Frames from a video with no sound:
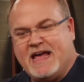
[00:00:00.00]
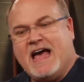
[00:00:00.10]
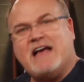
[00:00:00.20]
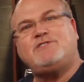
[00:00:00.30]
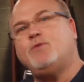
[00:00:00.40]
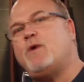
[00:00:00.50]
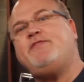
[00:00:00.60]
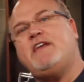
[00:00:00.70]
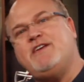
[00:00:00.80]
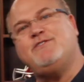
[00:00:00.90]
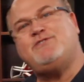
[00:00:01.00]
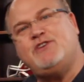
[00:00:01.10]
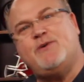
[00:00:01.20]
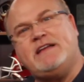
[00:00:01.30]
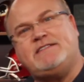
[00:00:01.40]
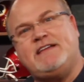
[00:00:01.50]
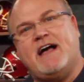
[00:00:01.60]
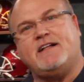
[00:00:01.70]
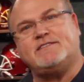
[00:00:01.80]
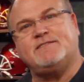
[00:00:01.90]
as to what they used to do
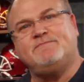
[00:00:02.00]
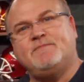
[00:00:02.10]
ACLs.